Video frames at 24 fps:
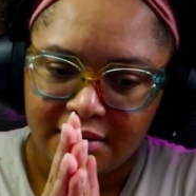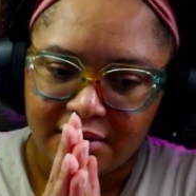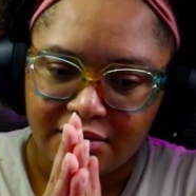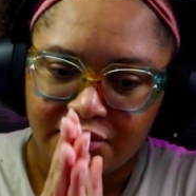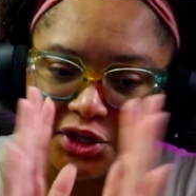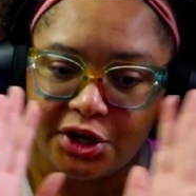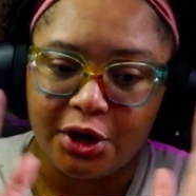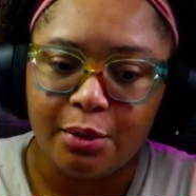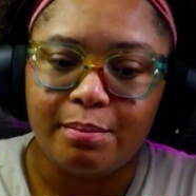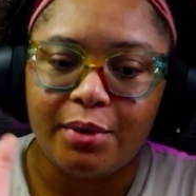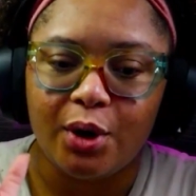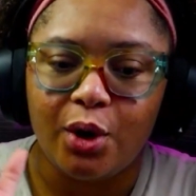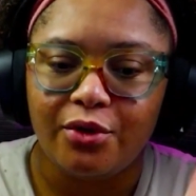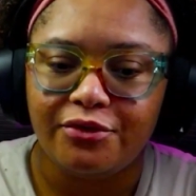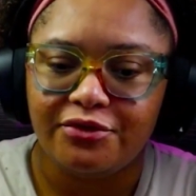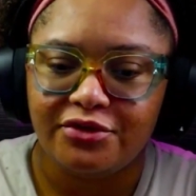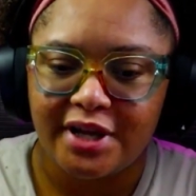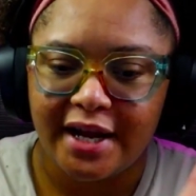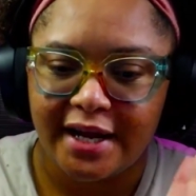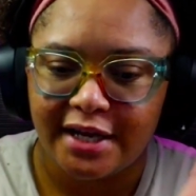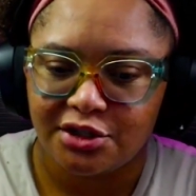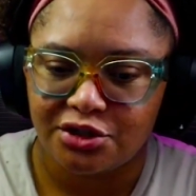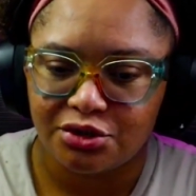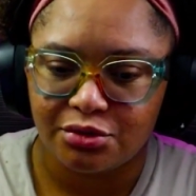They're both
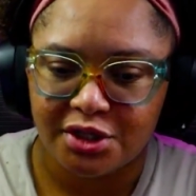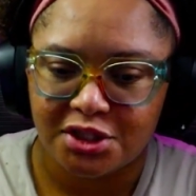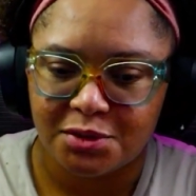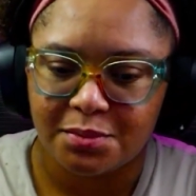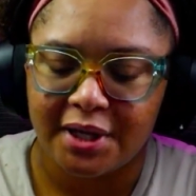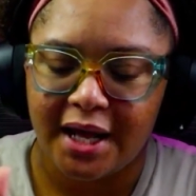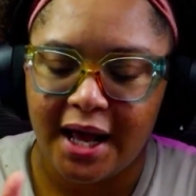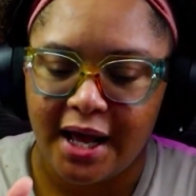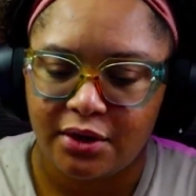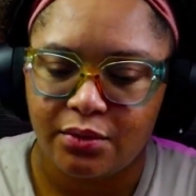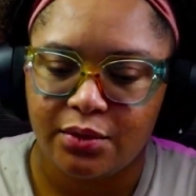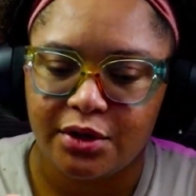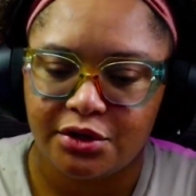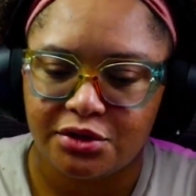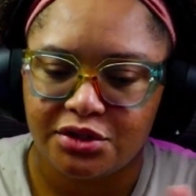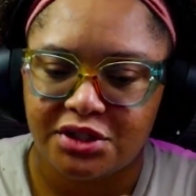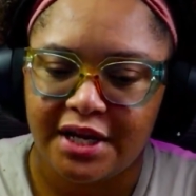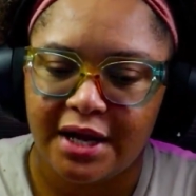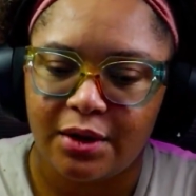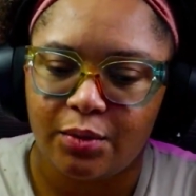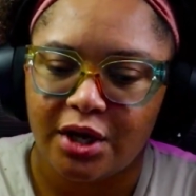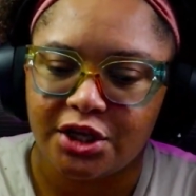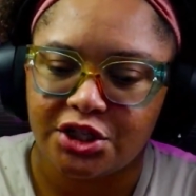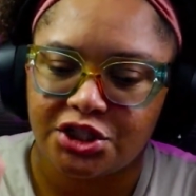dangerous, but I don't
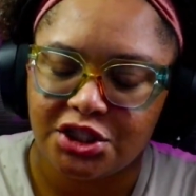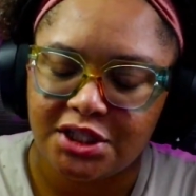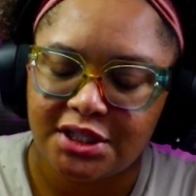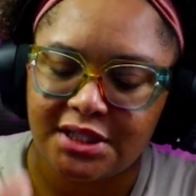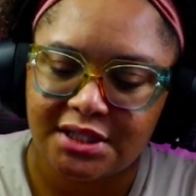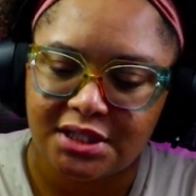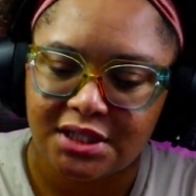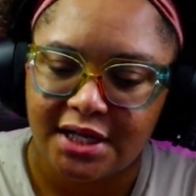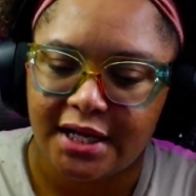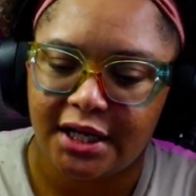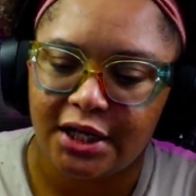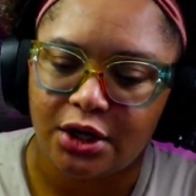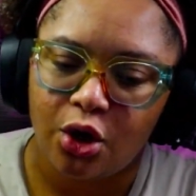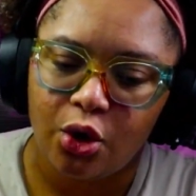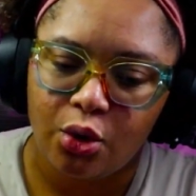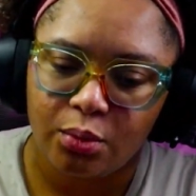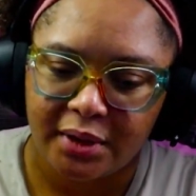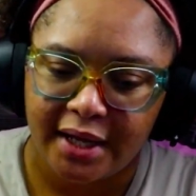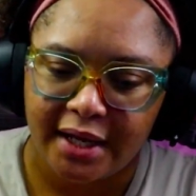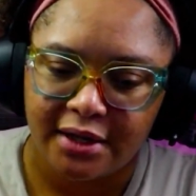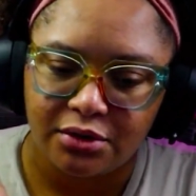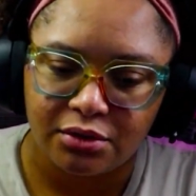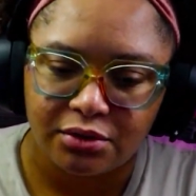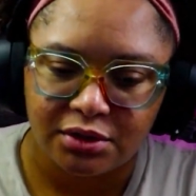understand why she's letting
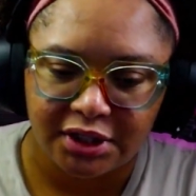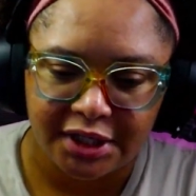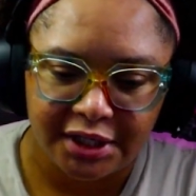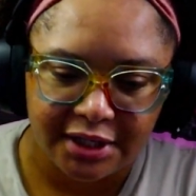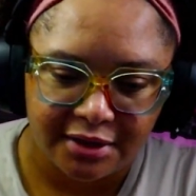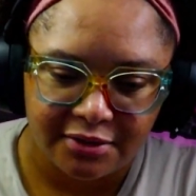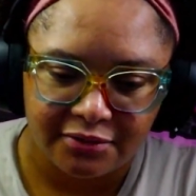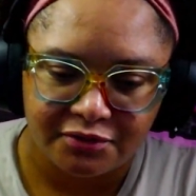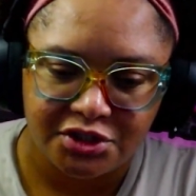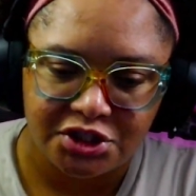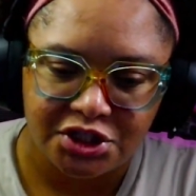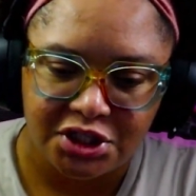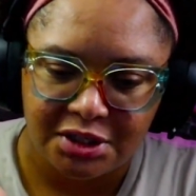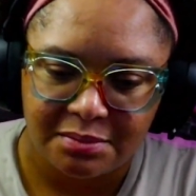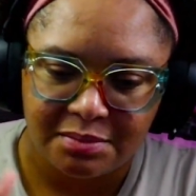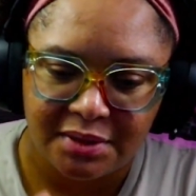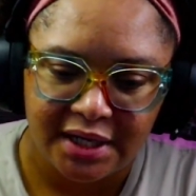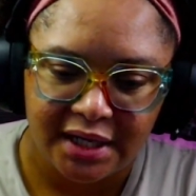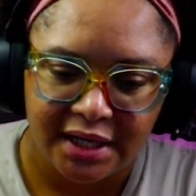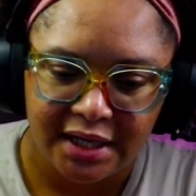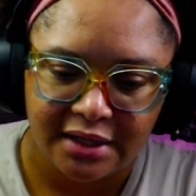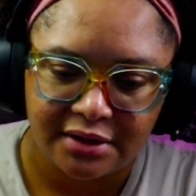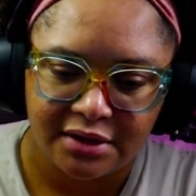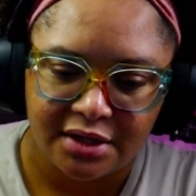Homelander live. She
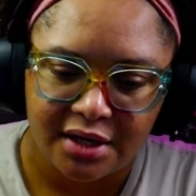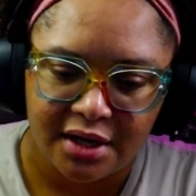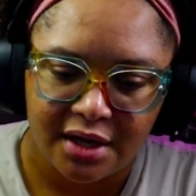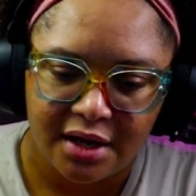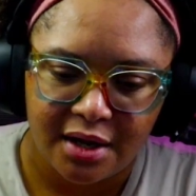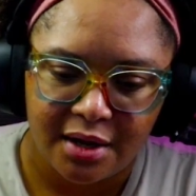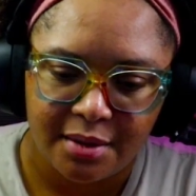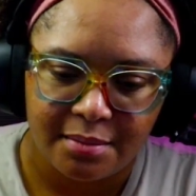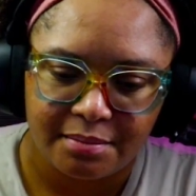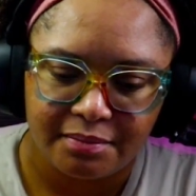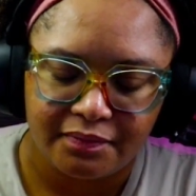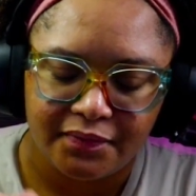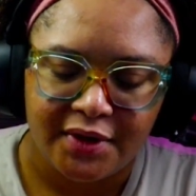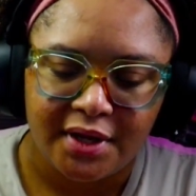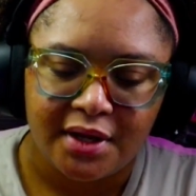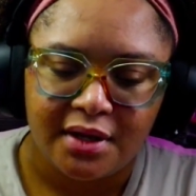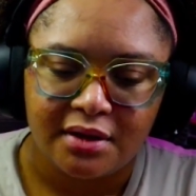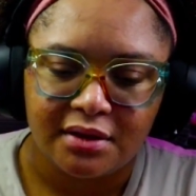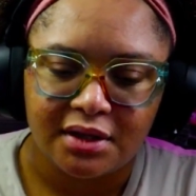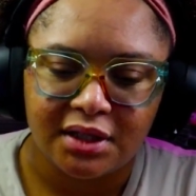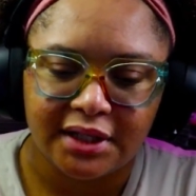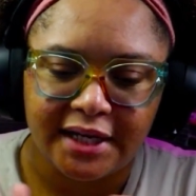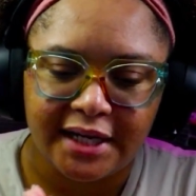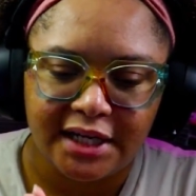being the
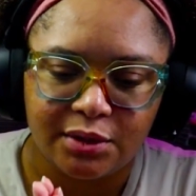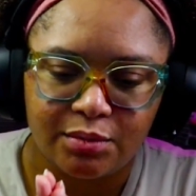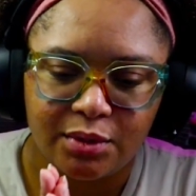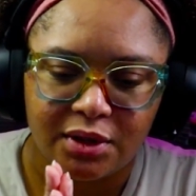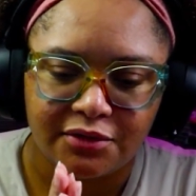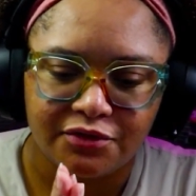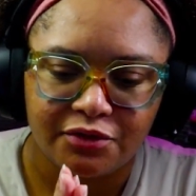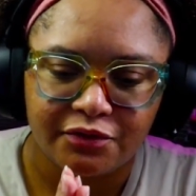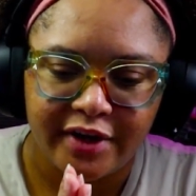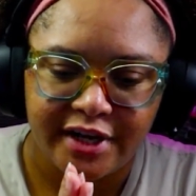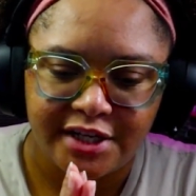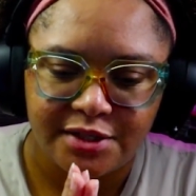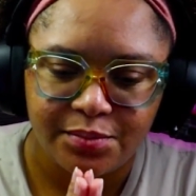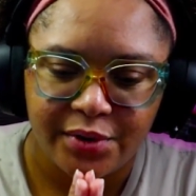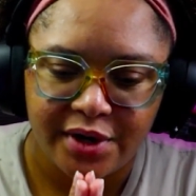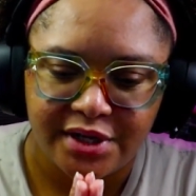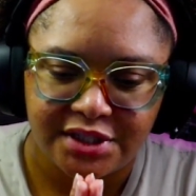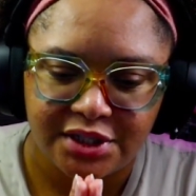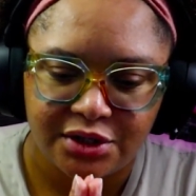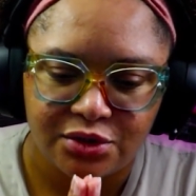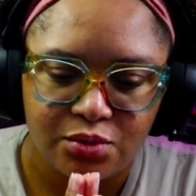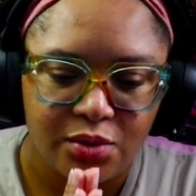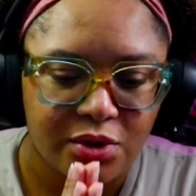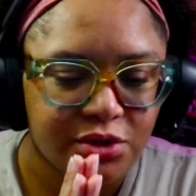lady running for vice
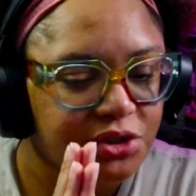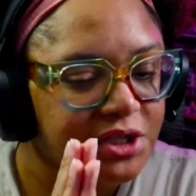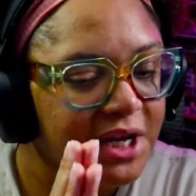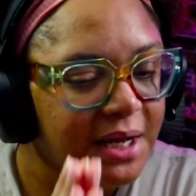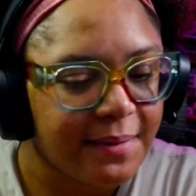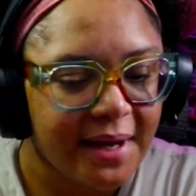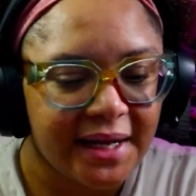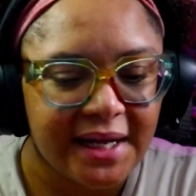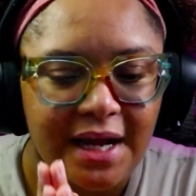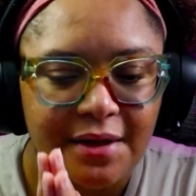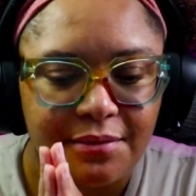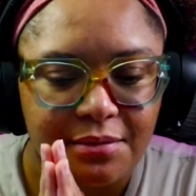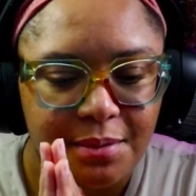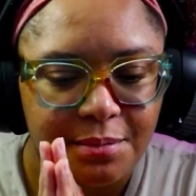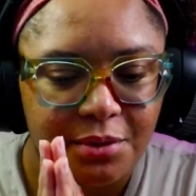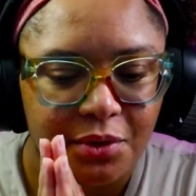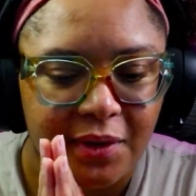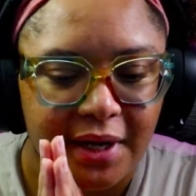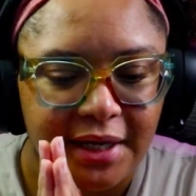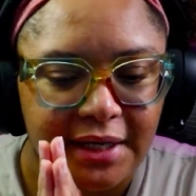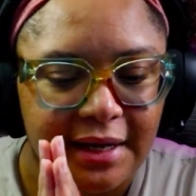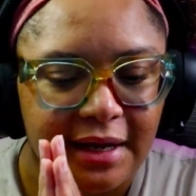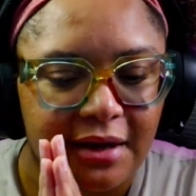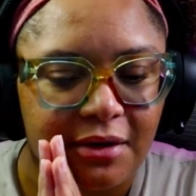president, whose name I can't remember
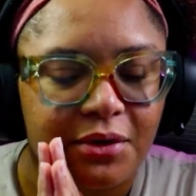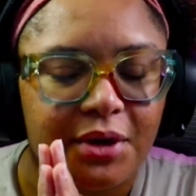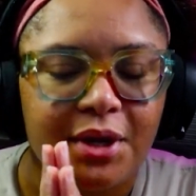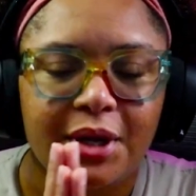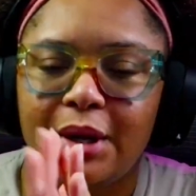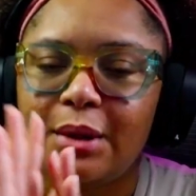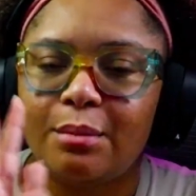right now.